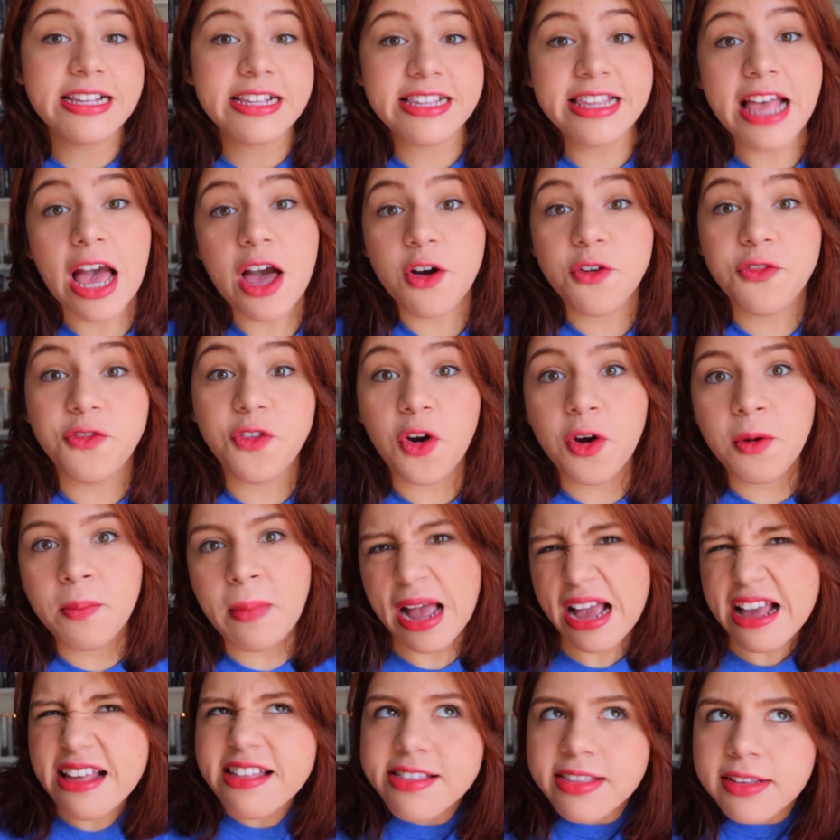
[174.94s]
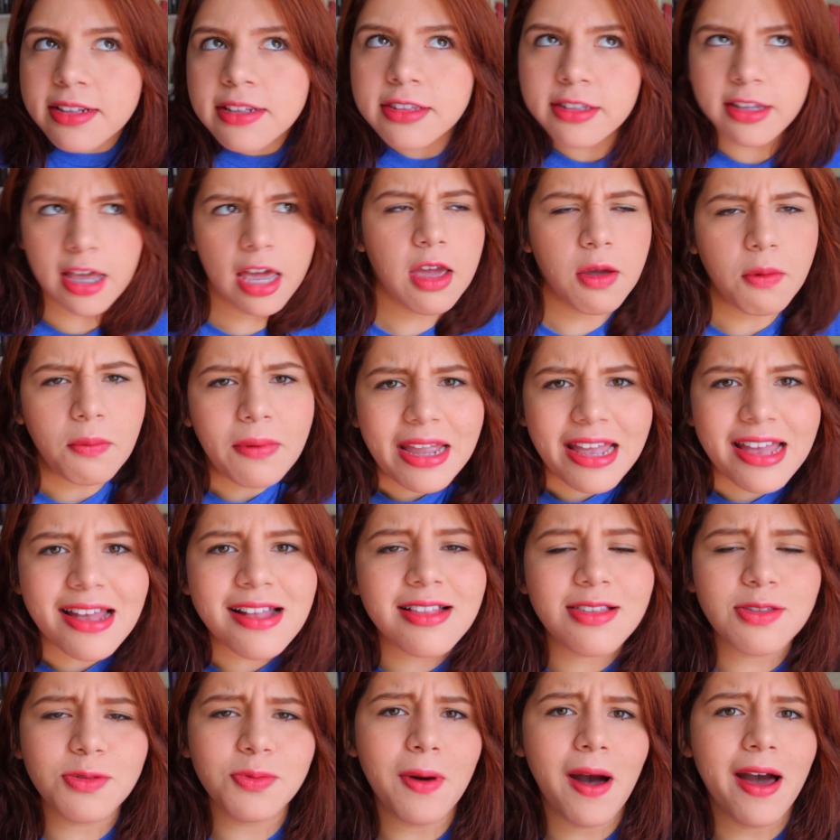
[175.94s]
So for my Sunday
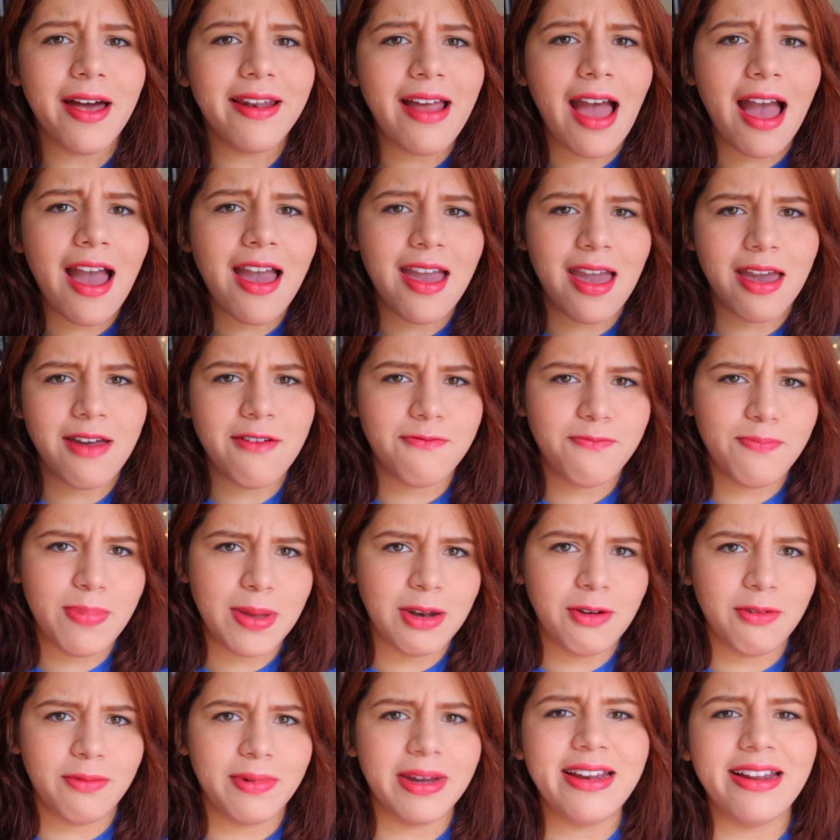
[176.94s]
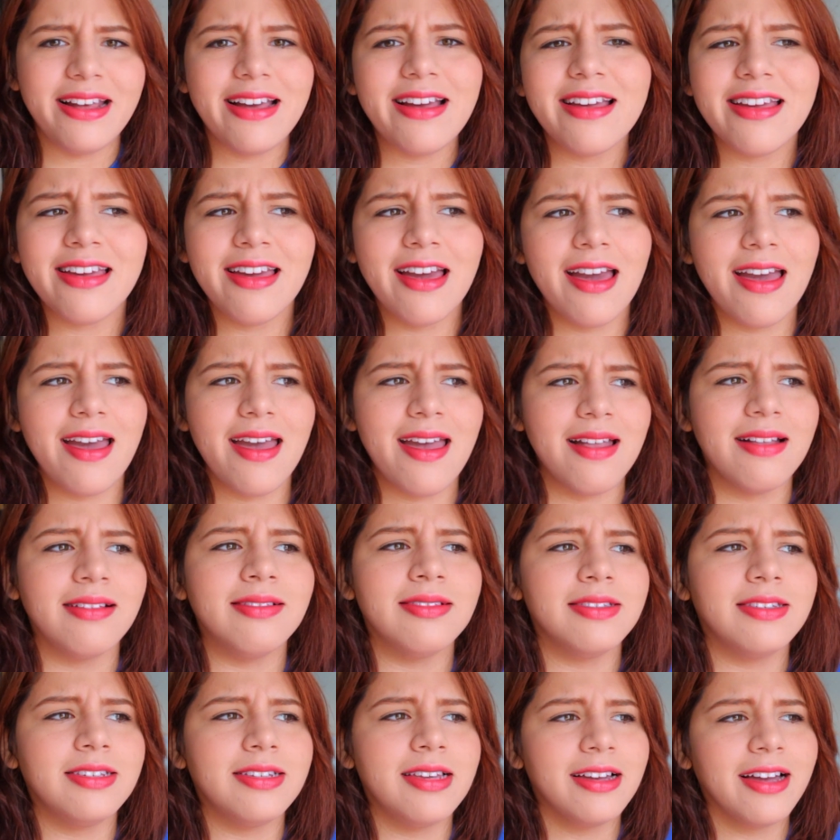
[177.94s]
reads, what I've been reading
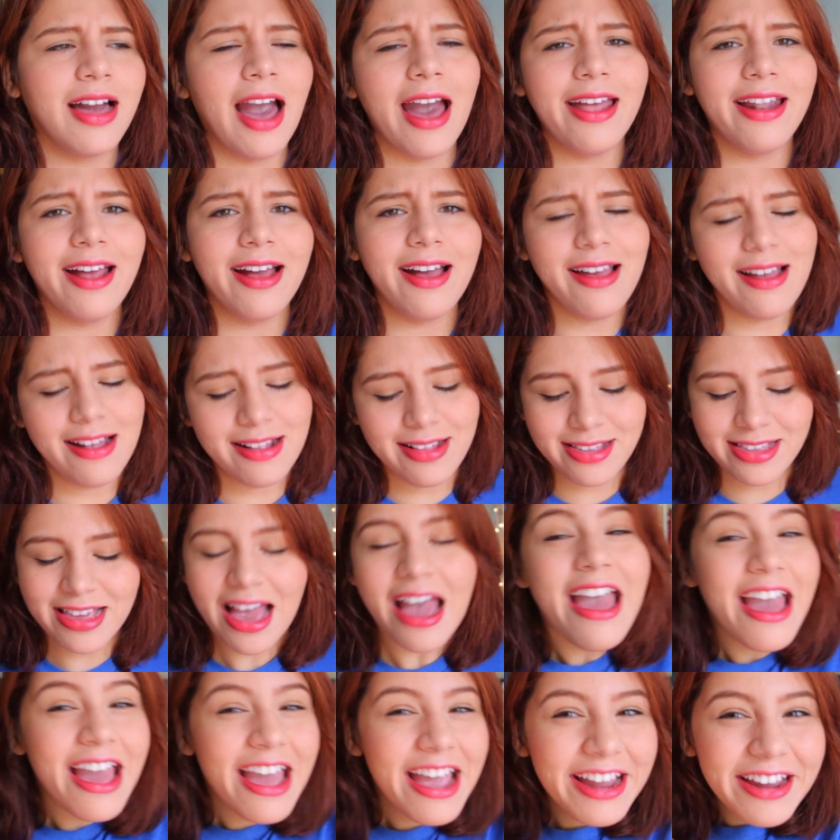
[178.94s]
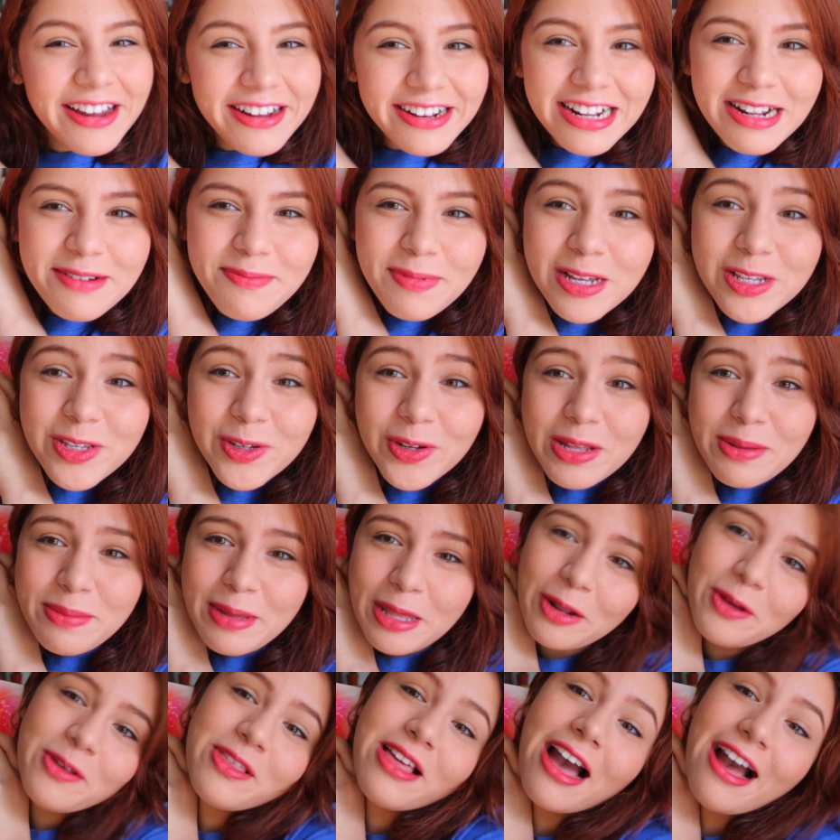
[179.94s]
and kinda, it's Incarnate by Judy
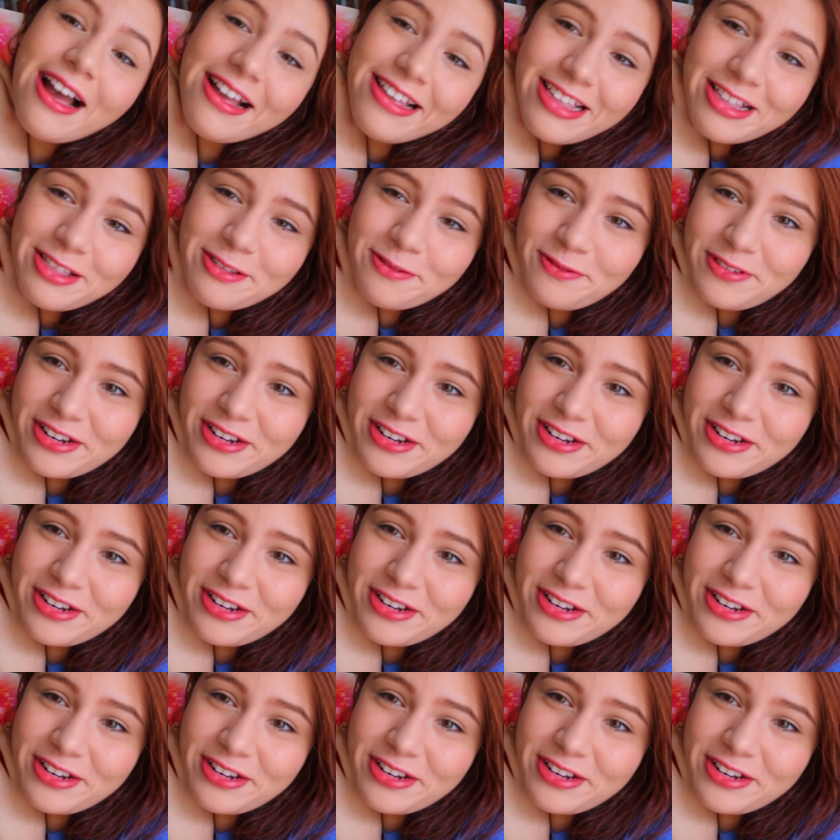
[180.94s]
Meadows. I just